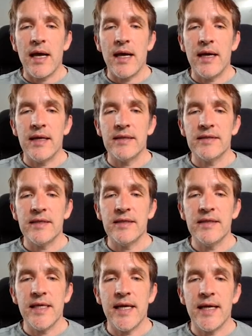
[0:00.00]
And in
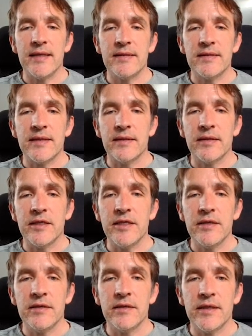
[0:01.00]
the end,
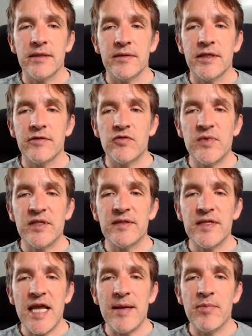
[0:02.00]
here it gives me a
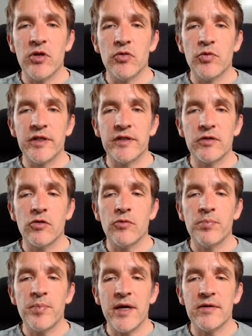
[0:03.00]
table with the
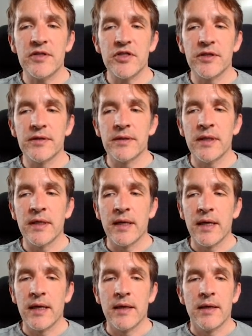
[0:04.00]
comparison.
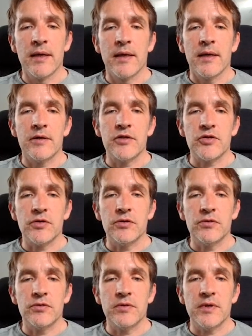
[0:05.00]

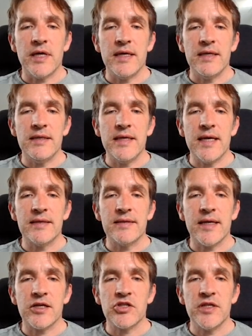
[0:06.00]
So in the end,
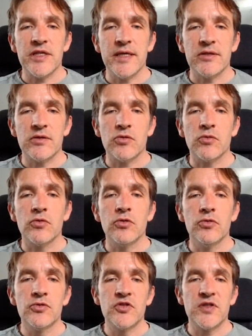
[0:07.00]
actually, it
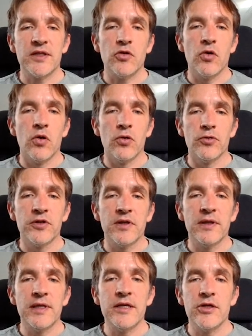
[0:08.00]
concludes that the Holt
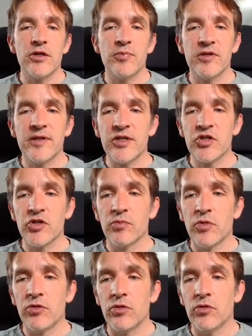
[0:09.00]
linear prediction
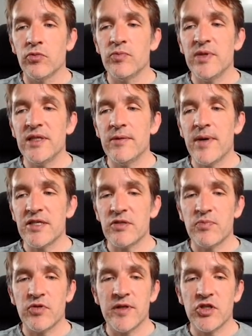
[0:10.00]
model would be the
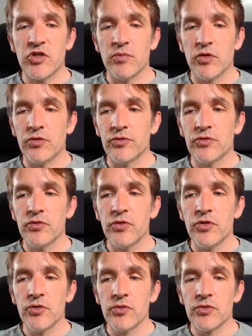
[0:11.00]
best prediction model to
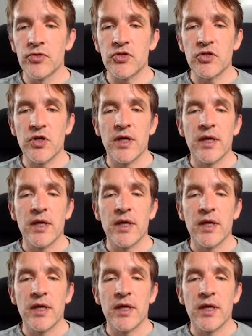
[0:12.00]
use.